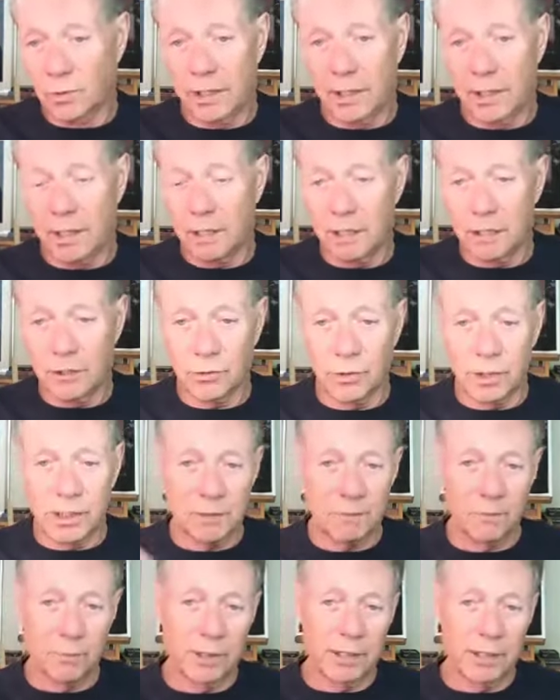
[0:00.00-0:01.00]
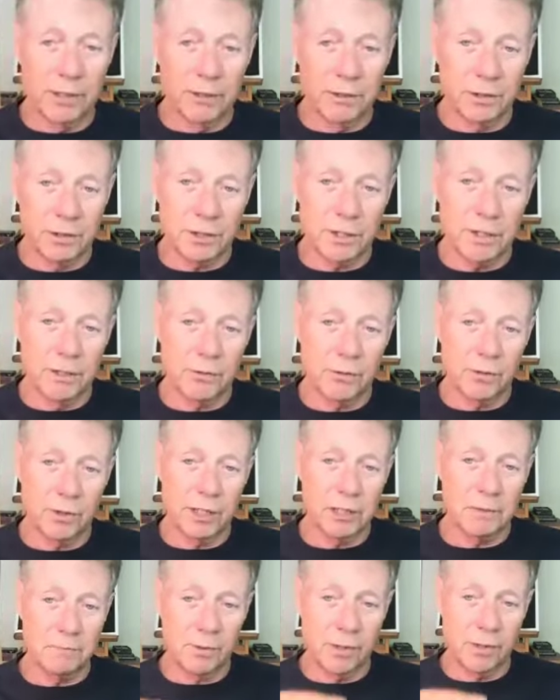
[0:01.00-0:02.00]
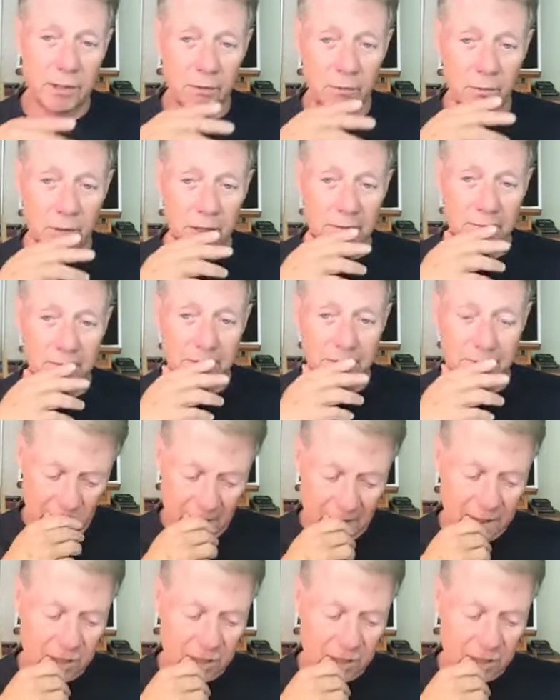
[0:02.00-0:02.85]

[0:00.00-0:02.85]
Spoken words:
a kidney transplant or a skin transplant or whatever.